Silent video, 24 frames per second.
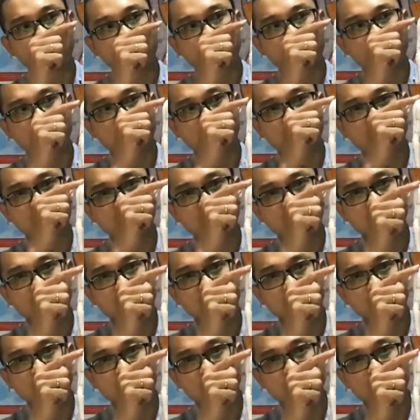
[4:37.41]
you can use
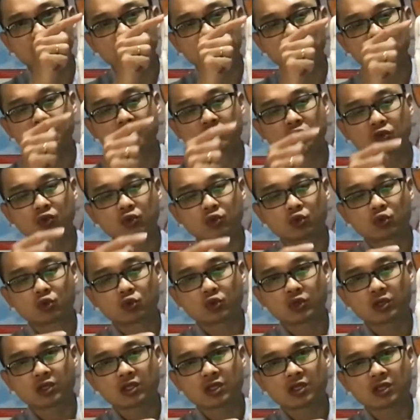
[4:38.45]
shoulder to
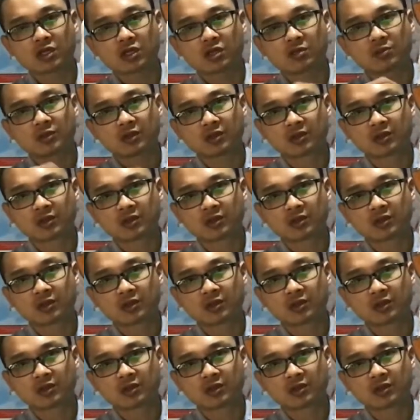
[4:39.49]
treat hip.